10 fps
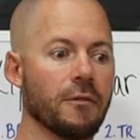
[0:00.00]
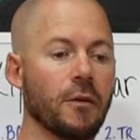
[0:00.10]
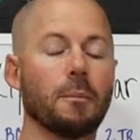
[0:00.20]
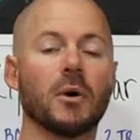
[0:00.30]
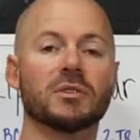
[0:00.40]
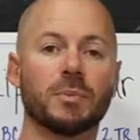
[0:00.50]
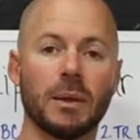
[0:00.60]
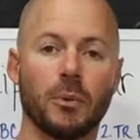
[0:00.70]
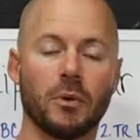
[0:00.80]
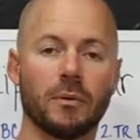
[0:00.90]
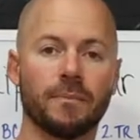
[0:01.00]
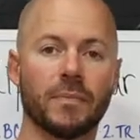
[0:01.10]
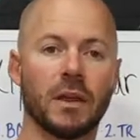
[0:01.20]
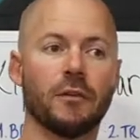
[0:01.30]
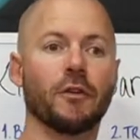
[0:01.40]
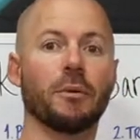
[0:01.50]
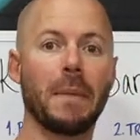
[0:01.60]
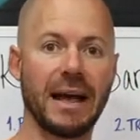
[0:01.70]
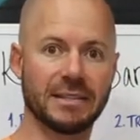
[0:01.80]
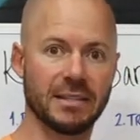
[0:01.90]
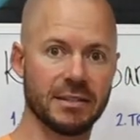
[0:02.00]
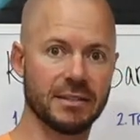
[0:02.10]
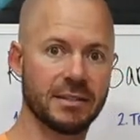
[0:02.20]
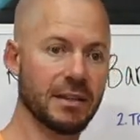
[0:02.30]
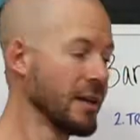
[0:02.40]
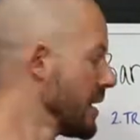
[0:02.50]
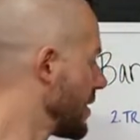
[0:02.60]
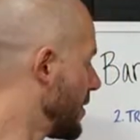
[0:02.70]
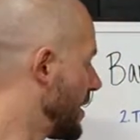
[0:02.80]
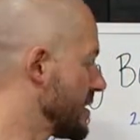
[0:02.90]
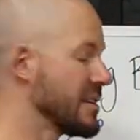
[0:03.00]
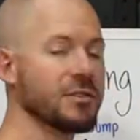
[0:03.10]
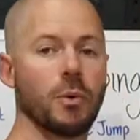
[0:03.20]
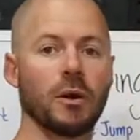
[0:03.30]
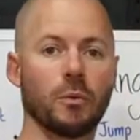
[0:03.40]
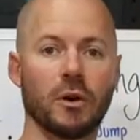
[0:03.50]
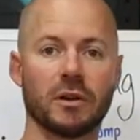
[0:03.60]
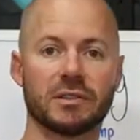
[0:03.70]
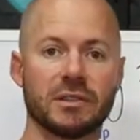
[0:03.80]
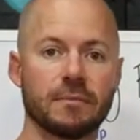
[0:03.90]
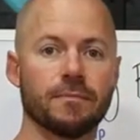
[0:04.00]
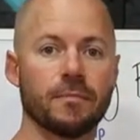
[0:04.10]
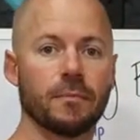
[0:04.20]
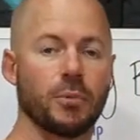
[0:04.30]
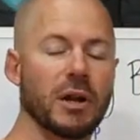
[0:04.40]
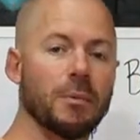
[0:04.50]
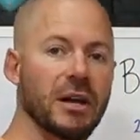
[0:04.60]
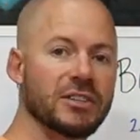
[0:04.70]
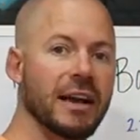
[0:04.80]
most people, for the masses, this is what works. Pretty much